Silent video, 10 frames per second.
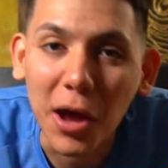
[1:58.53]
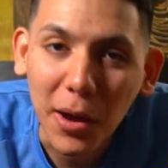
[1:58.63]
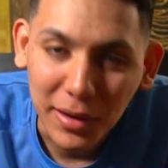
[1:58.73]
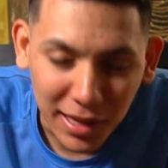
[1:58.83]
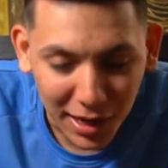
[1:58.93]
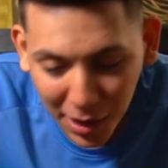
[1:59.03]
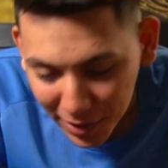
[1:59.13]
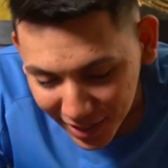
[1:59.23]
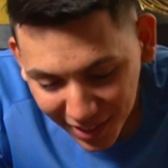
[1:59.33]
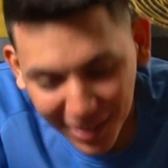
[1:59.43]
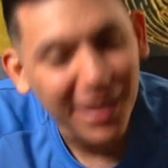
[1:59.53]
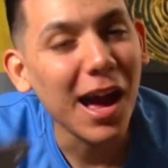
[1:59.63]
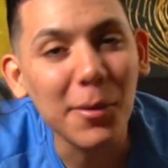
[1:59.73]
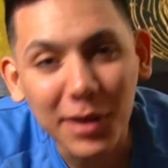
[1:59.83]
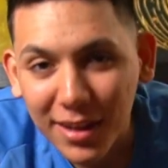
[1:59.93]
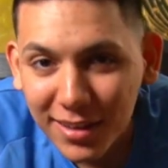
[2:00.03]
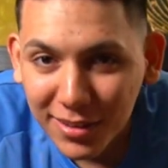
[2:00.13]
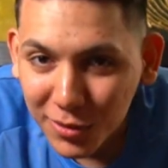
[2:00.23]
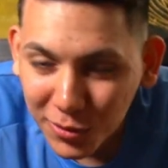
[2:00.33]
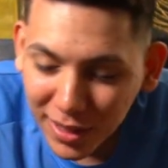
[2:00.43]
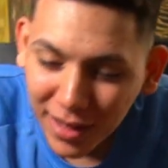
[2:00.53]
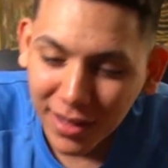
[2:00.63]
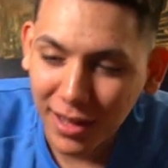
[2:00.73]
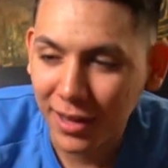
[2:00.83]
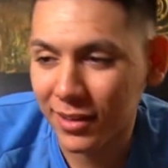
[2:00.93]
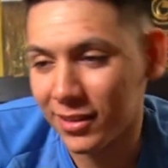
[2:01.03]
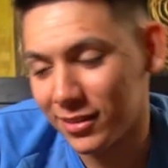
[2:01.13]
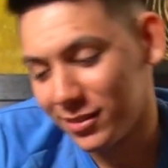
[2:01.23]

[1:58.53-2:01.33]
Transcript: I'm kidding. I'm not gonna do that.